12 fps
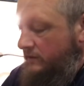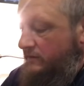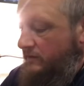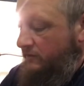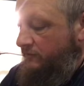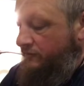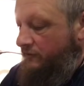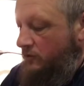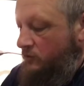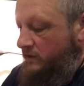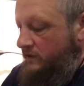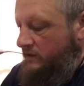and
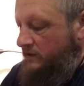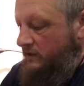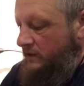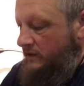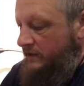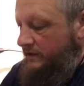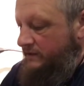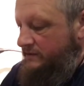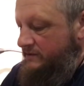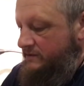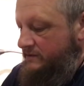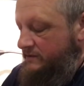following the
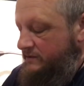lines,